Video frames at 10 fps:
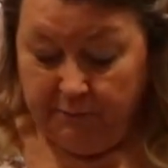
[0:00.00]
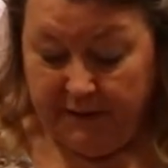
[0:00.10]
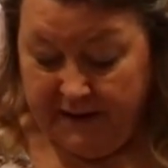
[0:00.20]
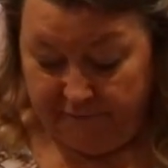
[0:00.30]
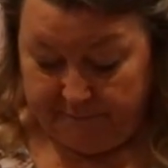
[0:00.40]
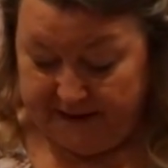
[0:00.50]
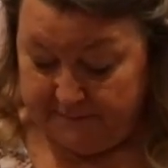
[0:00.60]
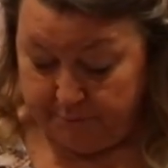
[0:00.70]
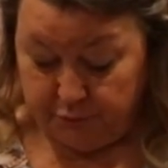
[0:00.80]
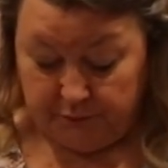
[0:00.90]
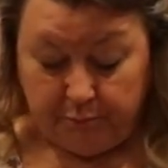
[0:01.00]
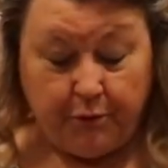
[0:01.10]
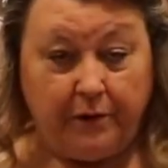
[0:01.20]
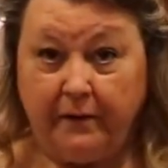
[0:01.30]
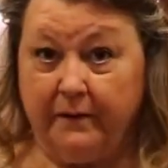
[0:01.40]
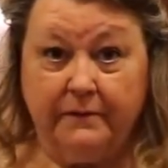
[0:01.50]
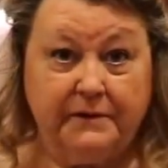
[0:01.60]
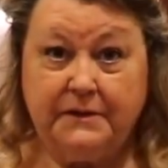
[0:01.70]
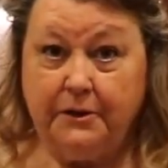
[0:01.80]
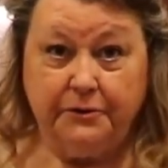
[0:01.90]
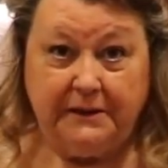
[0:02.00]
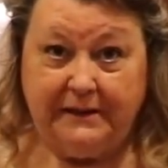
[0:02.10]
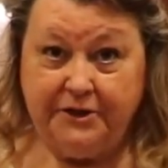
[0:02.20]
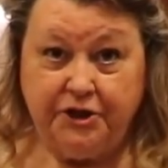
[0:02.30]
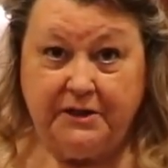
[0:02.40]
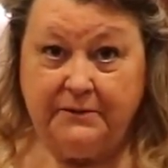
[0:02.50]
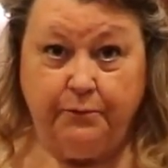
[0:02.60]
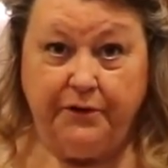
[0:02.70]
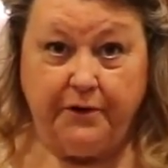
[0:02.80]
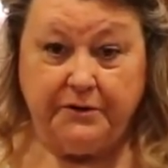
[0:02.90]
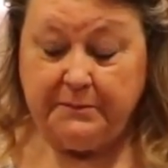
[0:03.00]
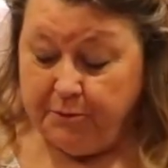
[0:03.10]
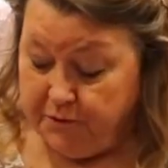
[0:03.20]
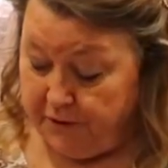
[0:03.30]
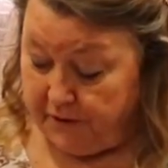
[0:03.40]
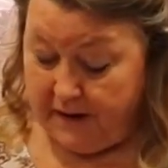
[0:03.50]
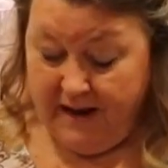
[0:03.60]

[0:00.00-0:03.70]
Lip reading: we have made pulled pork so delicious with our smoker.